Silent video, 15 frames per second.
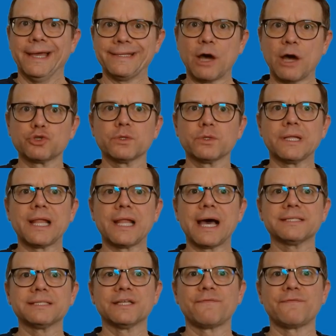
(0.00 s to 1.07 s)
And now to the
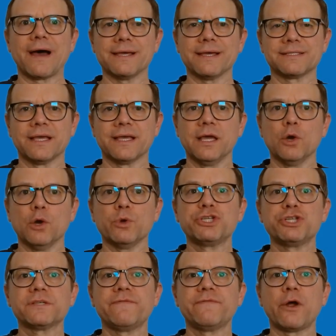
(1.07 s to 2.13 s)
last advice,
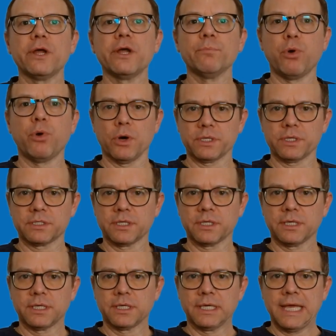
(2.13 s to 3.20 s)
which is very important.
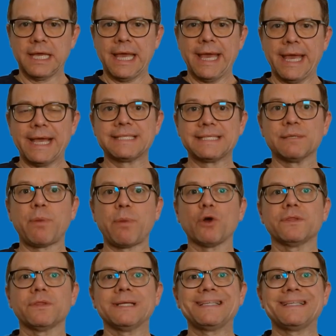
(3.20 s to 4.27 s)
It's
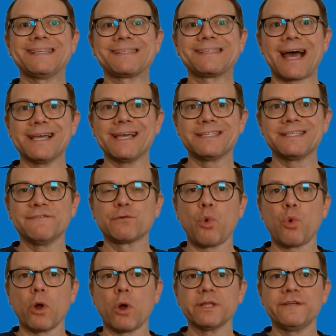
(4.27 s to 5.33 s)
about the
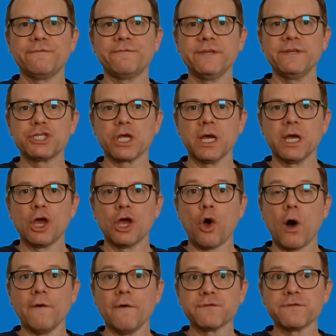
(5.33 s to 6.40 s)
decisive quality feature
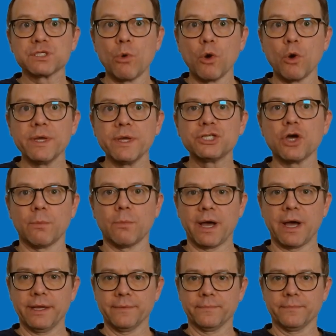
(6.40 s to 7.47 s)
of a small wind
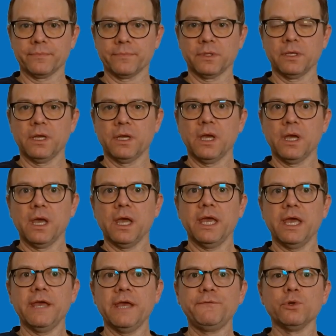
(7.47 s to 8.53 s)
turbine.
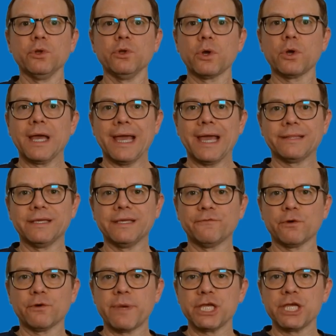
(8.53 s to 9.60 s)
If you look at the
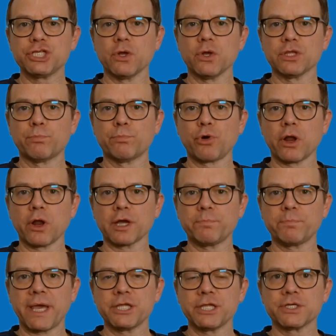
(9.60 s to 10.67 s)
information on the
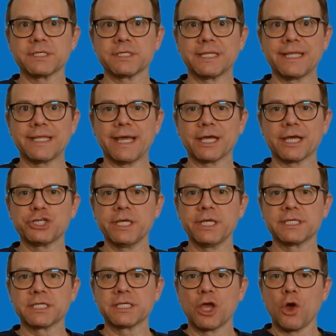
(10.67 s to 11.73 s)
product pages and data
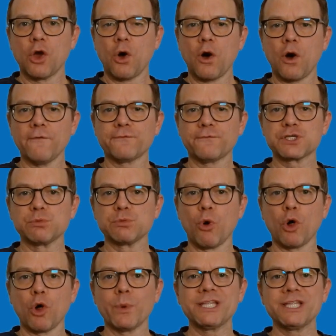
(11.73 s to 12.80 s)
sheets of
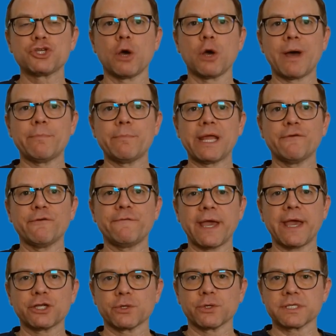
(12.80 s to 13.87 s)
small wind turbine
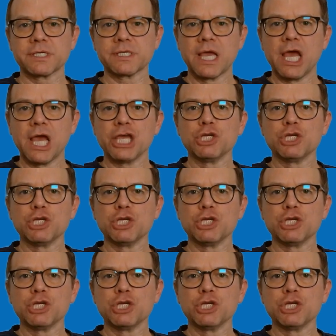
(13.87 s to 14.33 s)
manufacturers,